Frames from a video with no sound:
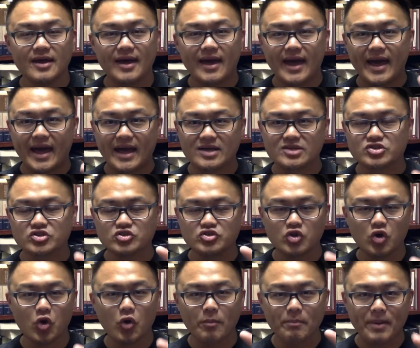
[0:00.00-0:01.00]
has
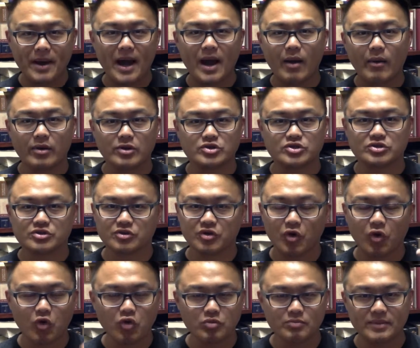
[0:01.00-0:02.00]
no power to
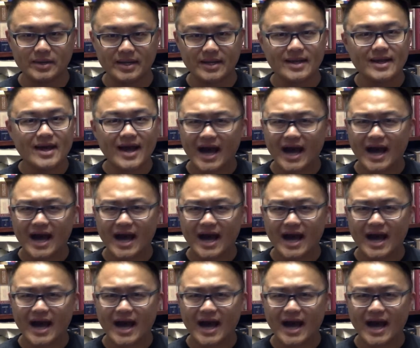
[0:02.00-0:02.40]
hold me.